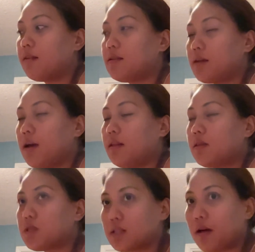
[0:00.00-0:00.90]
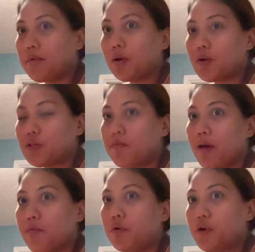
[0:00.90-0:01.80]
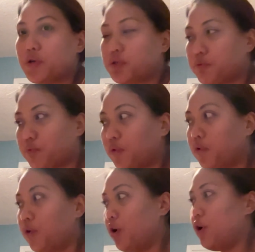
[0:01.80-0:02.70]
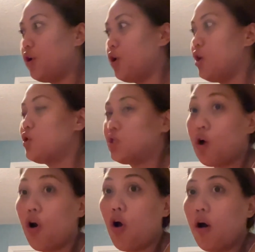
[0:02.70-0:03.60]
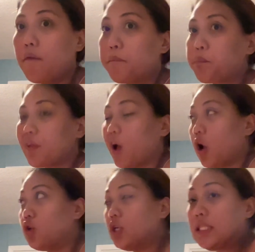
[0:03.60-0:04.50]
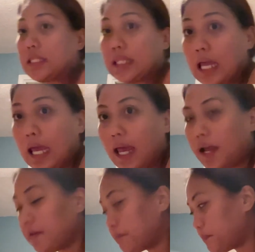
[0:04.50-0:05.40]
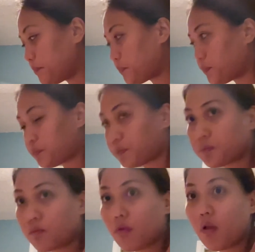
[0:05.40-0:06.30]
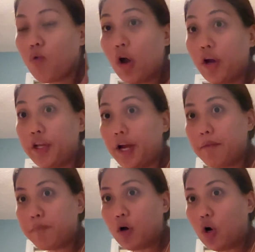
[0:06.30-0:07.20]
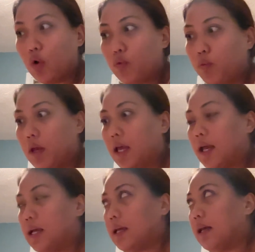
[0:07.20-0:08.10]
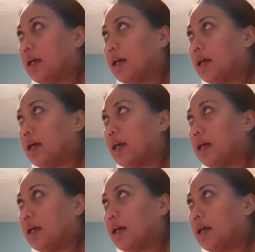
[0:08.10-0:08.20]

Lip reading: Decide to stop because the memory is full. So good thing we order a phone. We